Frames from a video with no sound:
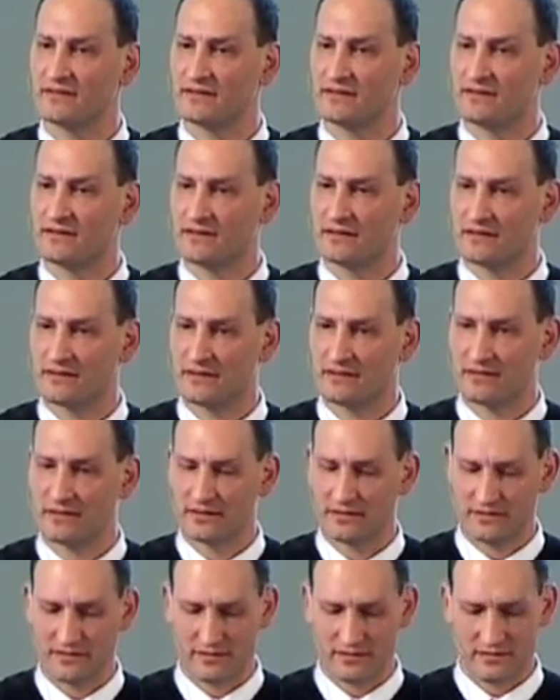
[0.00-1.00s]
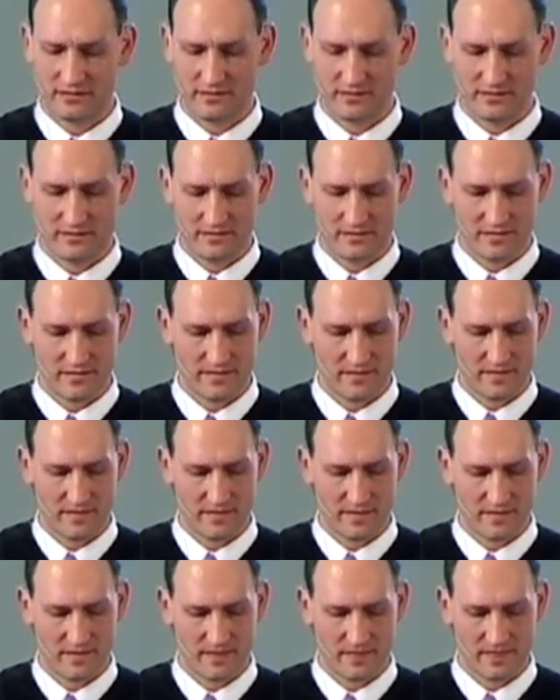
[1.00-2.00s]

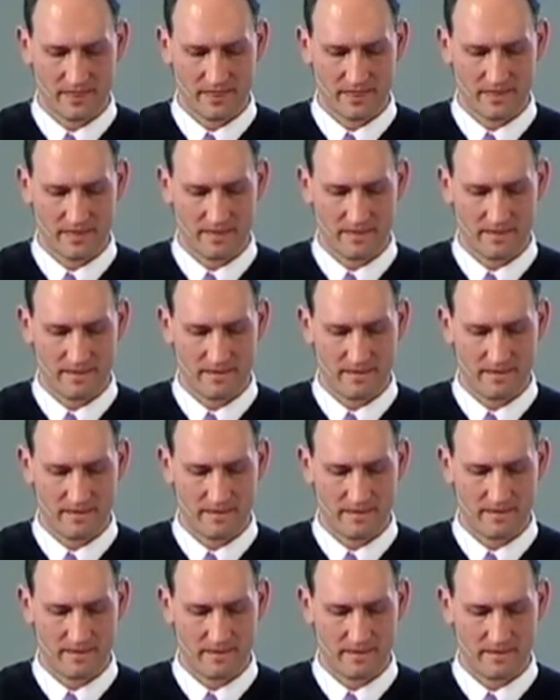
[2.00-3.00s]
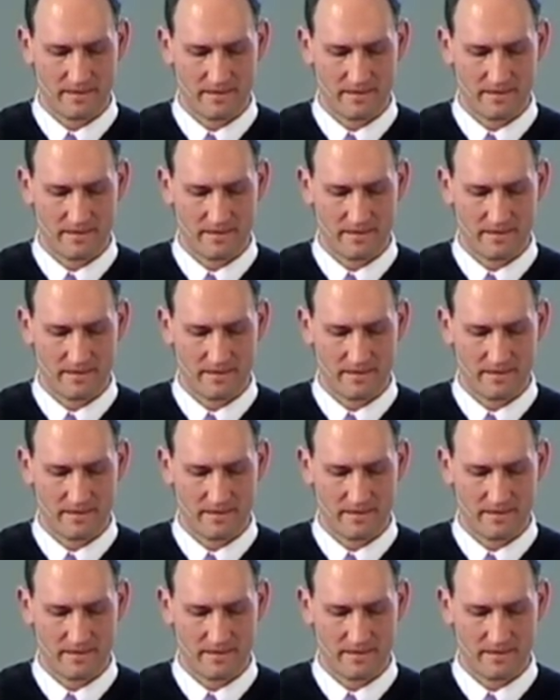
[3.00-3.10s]
No one is speaking in this clip.